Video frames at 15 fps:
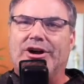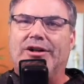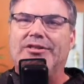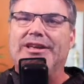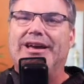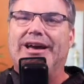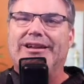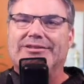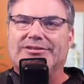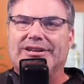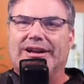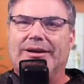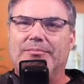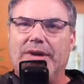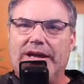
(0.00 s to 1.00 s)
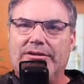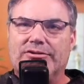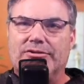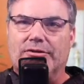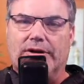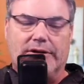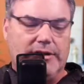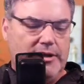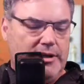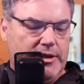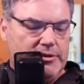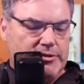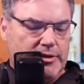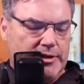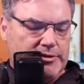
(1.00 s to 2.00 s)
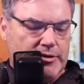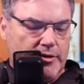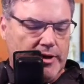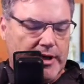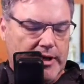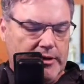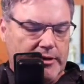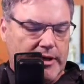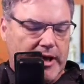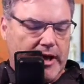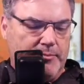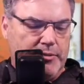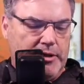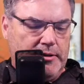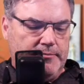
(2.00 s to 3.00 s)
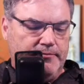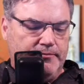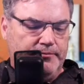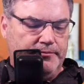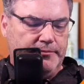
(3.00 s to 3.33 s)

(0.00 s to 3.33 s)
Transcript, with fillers: all the edits that I made to it. So let's go ahead and copy it.